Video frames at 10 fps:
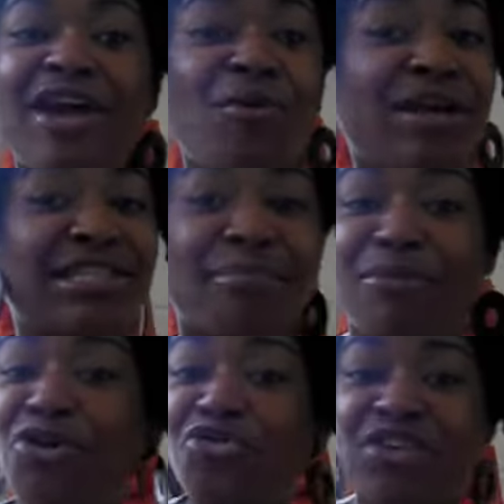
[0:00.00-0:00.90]
it wasn't
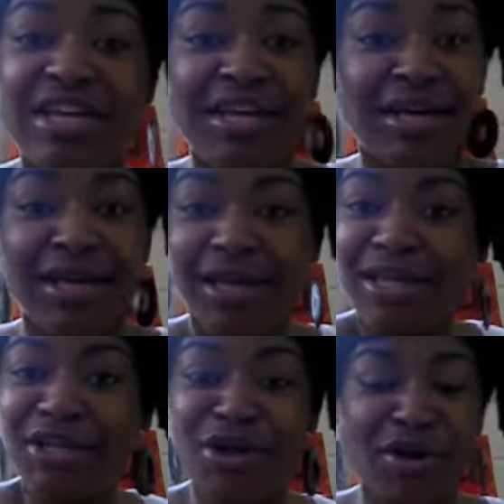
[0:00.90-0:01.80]
moving,
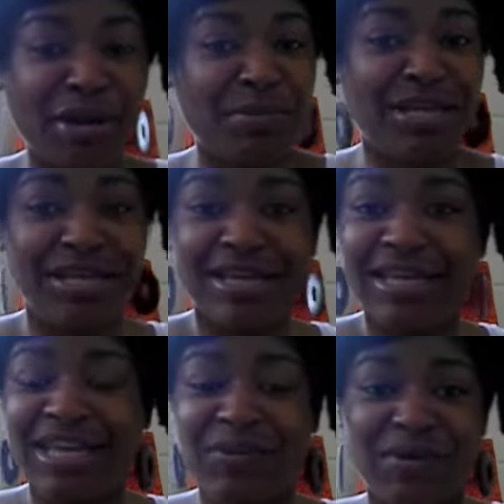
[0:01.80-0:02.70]
you know what I mean?
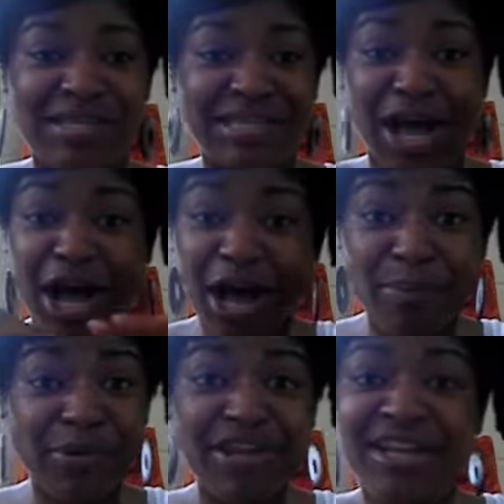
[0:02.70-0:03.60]
It was
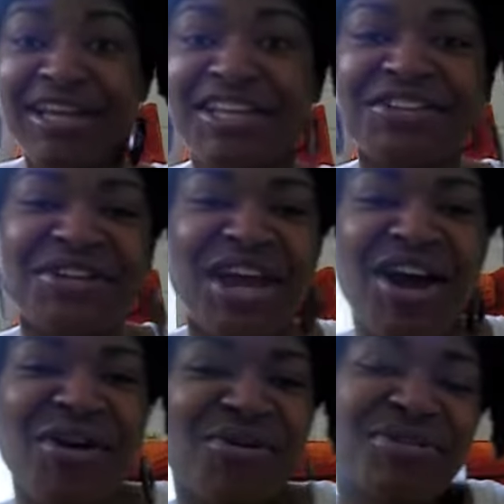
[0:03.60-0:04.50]
up, you
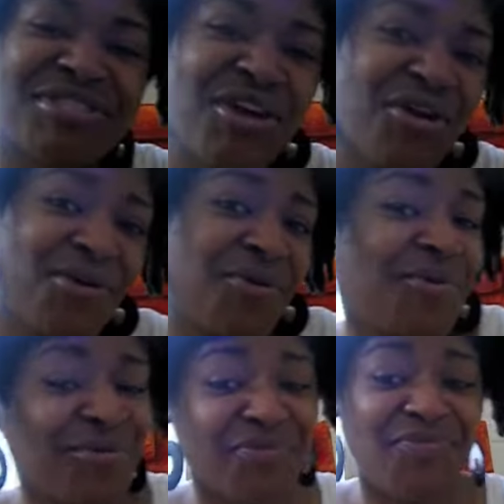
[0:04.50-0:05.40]
know,
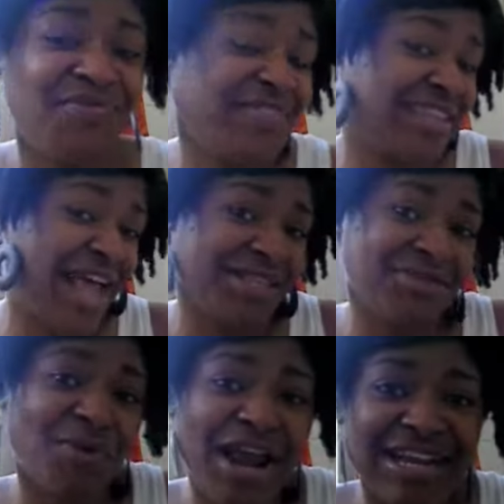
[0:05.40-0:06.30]
so
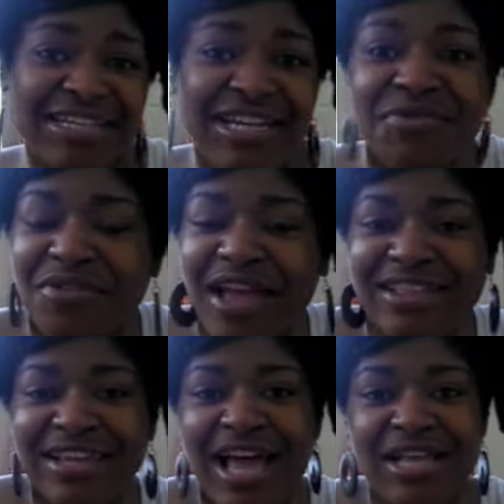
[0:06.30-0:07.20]
that's what I did for
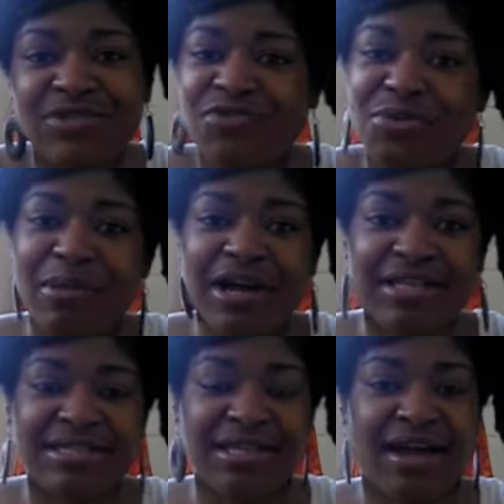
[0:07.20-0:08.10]
like the last few
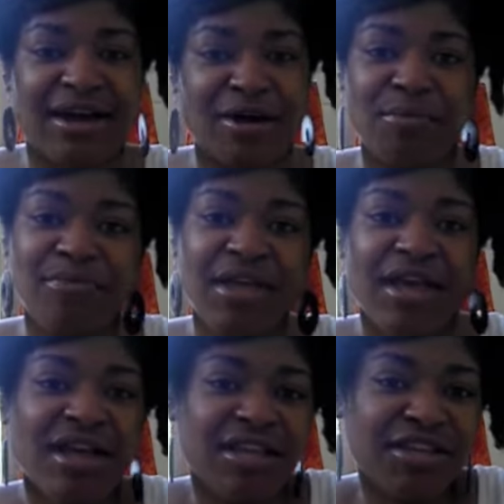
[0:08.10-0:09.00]
months. Um,
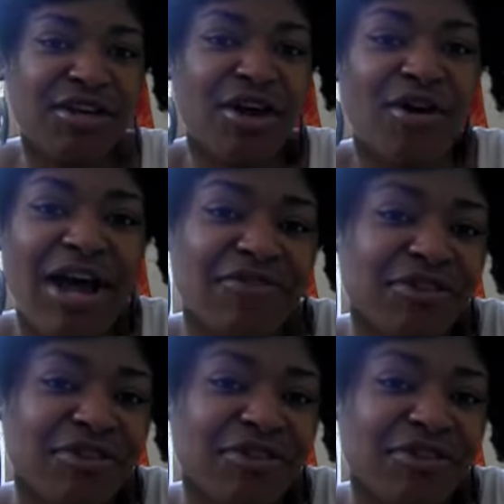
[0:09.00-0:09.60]
you know,